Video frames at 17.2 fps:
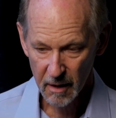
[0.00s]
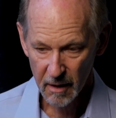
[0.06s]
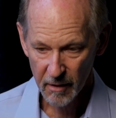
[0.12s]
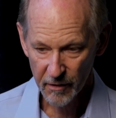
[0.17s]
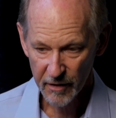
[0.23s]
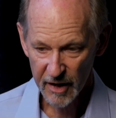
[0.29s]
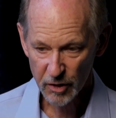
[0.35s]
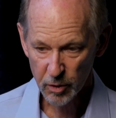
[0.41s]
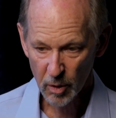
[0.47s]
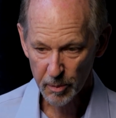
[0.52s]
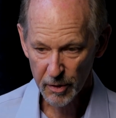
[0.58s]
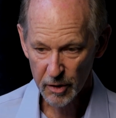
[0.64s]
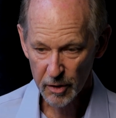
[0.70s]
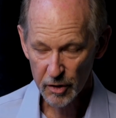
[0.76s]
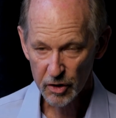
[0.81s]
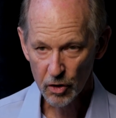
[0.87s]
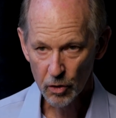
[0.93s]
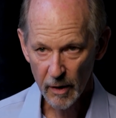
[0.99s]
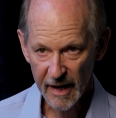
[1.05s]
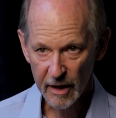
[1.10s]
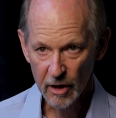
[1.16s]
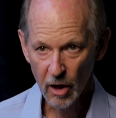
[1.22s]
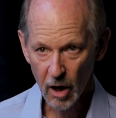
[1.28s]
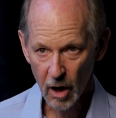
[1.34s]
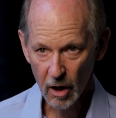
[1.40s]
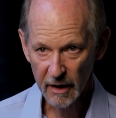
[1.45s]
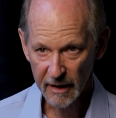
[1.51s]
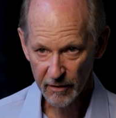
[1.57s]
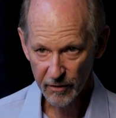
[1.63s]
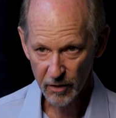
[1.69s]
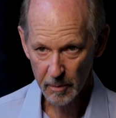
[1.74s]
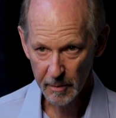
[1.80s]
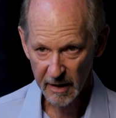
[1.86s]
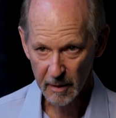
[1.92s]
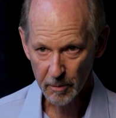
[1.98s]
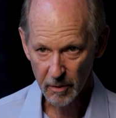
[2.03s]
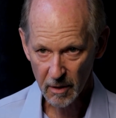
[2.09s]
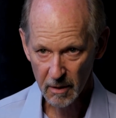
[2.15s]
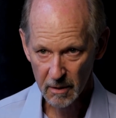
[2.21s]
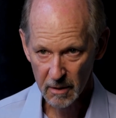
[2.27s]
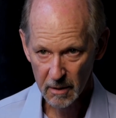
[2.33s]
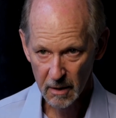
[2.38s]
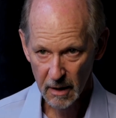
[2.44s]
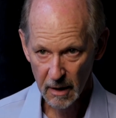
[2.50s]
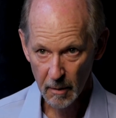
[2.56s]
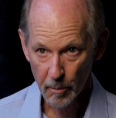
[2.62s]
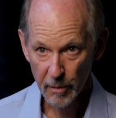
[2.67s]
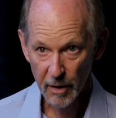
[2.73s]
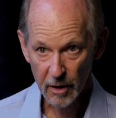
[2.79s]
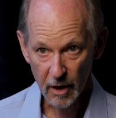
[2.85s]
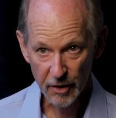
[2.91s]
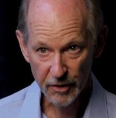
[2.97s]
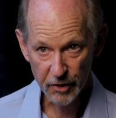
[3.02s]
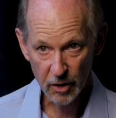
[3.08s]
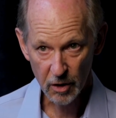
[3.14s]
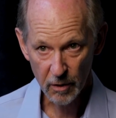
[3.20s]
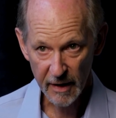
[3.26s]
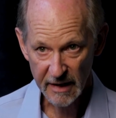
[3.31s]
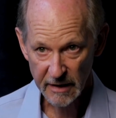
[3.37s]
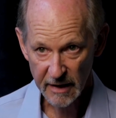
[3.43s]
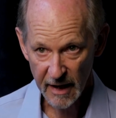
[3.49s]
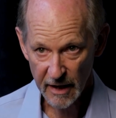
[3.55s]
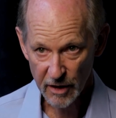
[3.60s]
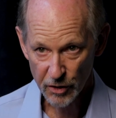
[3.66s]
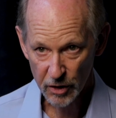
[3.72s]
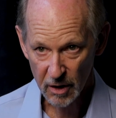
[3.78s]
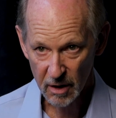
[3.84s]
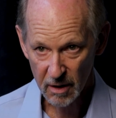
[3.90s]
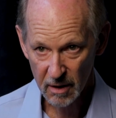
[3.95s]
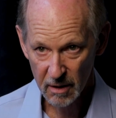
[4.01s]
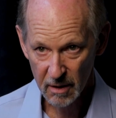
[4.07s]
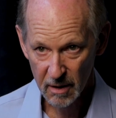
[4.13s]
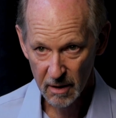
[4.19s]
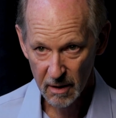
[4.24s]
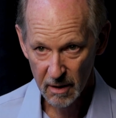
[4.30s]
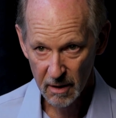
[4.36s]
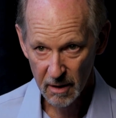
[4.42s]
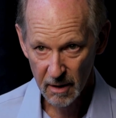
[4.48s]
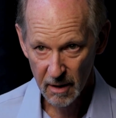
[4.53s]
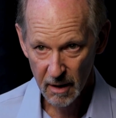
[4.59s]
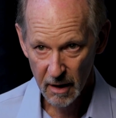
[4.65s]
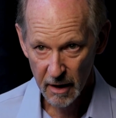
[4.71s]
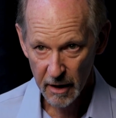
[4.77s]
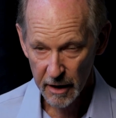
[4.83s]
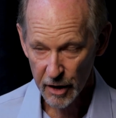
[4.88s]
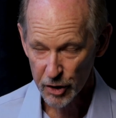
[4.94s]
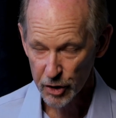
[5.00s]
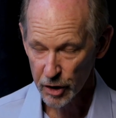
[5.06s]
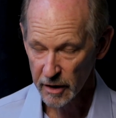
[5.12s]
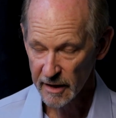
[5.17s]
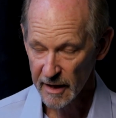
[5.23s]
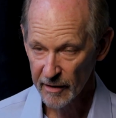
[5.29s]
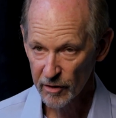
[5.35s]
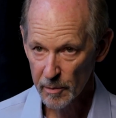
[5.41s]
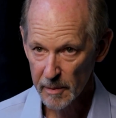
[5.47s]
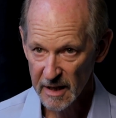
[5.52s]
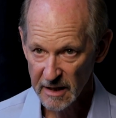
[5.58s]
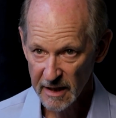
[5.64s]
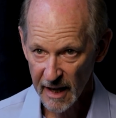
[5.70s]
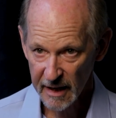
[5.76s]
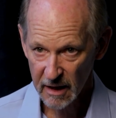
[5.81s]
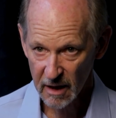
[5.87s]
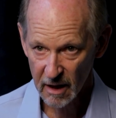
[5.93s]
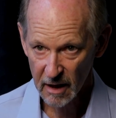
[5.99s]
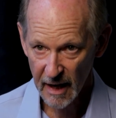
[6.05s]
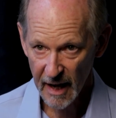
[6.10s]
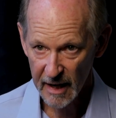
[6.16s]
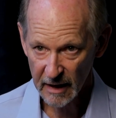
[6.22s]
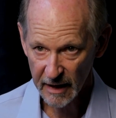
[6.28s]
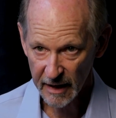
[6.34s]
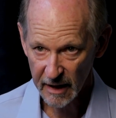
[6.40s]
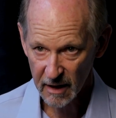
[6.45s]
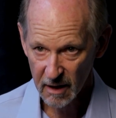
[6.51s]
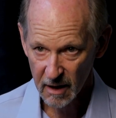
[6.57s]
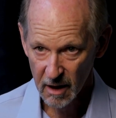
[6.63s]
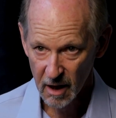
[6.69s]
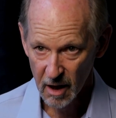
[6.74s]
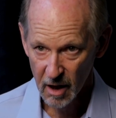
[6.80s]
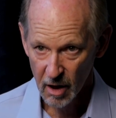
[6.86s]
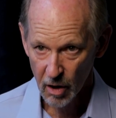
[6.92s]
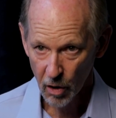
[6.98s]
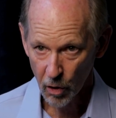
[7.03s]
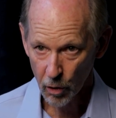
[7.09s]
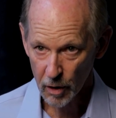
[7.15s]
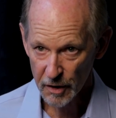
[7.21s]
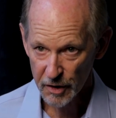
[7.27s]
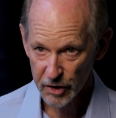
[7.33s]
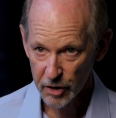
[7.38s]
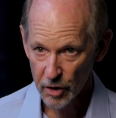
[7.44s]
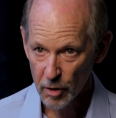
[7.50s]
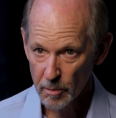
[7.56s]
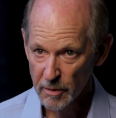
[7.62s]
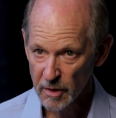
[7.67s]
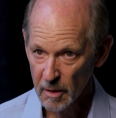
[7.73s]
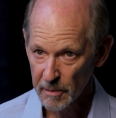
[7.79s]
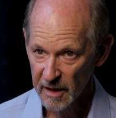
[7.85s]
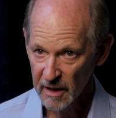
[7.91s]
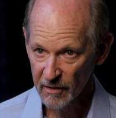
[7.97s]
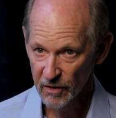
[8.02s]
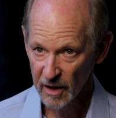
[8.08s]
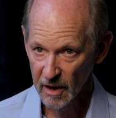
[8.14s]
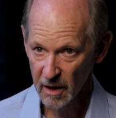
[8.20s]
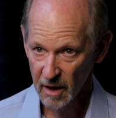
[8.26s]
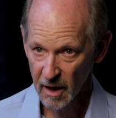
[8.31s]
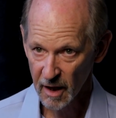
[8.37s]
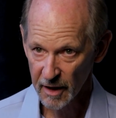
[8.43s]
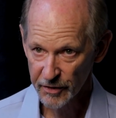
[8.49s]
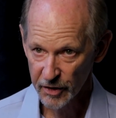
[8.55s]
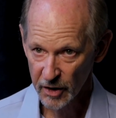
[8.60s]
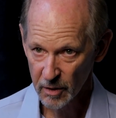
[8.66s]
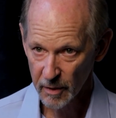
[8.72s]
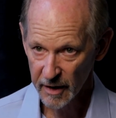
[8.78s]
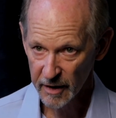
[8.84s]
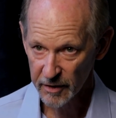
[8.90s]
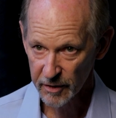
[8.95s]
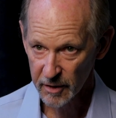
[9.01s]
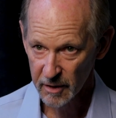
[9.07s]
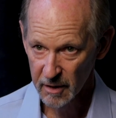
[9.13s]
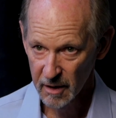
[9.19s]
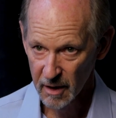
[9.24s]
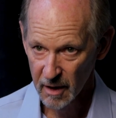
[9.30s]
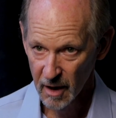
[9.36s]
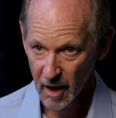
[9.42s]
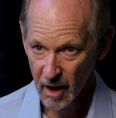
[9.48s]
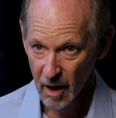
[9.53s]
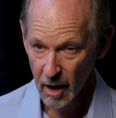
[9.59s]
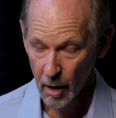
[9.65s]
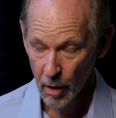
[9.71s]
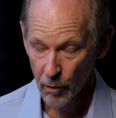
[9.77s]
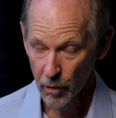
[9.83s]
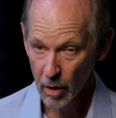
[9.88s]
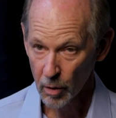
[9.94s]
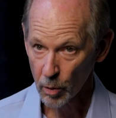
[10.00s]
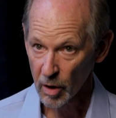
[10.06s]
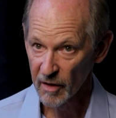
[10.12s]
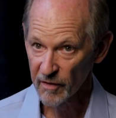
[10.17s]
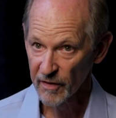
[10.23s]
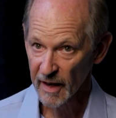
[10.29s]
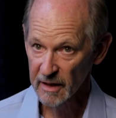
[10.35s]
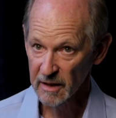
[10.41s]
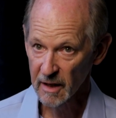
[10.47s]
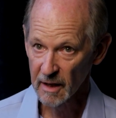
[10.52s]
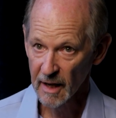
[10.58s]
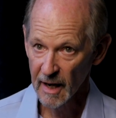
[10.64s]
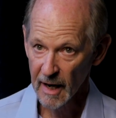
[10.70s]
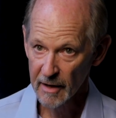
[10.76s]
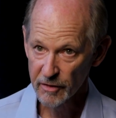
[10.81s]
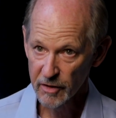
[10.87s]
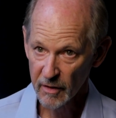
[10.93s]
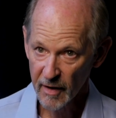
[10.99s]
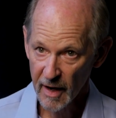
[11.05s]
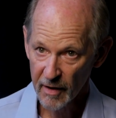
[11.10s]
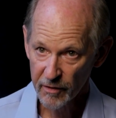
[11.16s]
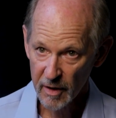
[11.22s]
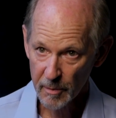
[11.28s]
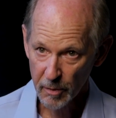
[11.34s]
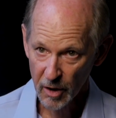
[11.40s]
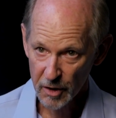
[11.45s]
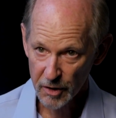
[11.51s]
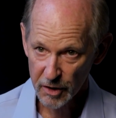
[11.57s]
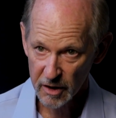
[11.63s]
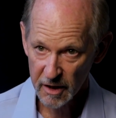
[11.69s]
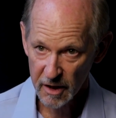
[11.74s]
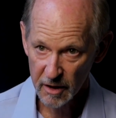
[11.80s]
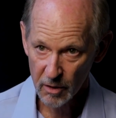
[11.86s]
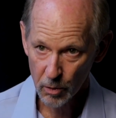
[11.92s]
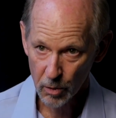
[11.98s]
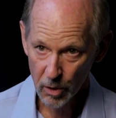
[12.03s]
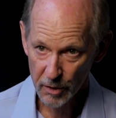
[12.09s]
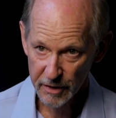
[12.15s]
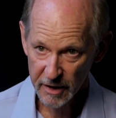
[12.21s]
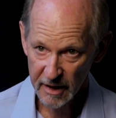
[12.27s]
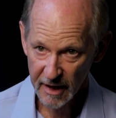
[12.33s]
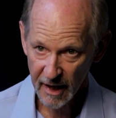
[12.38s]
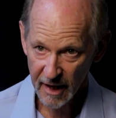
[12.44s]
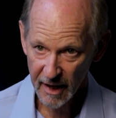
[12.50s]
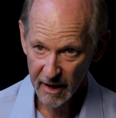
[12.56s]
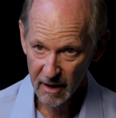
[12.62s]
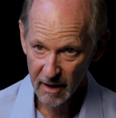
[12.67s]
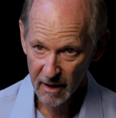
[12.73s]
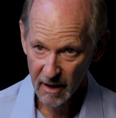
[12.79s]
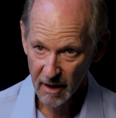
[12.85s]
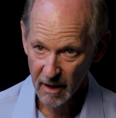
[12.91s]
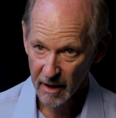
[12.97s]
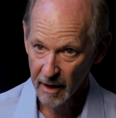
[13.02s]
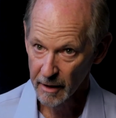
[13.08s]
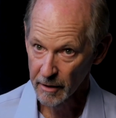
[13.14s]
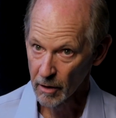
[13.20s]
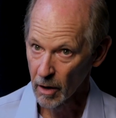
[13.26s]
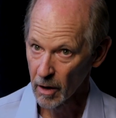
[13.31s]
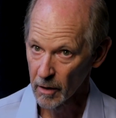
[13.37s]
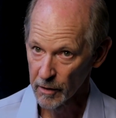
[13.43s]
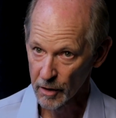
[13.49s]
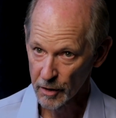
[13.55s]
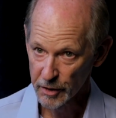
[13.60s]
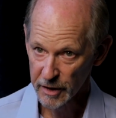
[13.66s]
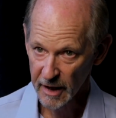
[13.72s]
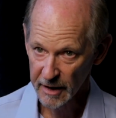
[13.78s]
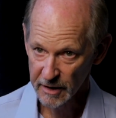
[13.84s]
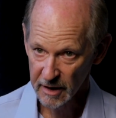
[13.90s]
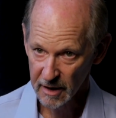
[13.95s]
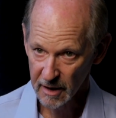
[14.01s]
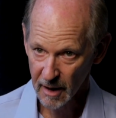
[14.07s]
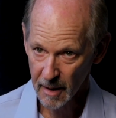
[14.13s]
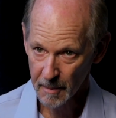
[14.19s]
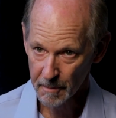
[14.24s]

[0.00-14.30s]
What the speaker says: This will produce great calling for people, but also great danger. It should never be taken lightly or assumed to be of little consequence. for it will affect the lives of every person in the world today and all those yet to come.